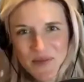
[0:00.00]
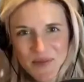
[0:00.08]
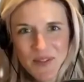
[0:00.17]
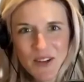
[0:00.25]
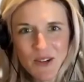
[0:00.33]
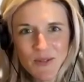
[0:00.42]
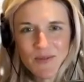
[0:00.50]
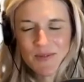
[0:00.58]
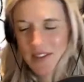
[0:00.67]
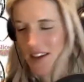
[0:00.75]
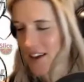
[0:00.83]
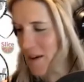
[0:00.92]
Cool.
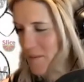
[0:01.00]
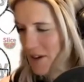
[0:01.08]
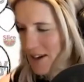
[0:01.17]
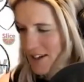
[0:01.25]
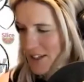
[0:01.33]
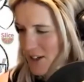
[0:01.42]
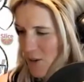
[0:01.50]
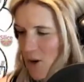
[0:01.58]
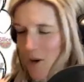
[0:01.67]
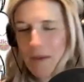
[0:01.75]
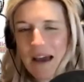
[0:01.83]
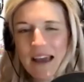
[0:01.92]
Composure,
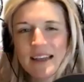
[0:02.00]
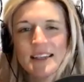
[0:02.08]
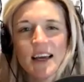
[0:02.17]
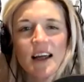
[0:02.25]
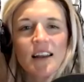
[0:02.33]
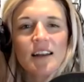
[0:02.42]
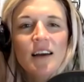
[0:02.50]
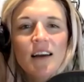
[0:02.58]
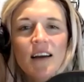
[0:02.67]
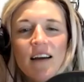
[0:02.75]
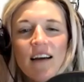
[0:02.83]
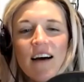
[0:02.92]
War Paint, done.
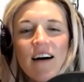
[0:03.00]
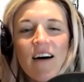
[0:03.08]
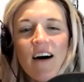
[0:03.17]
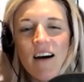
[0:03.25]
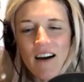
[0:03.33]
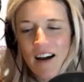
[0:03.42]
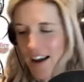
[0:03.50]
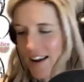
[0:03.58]
All right.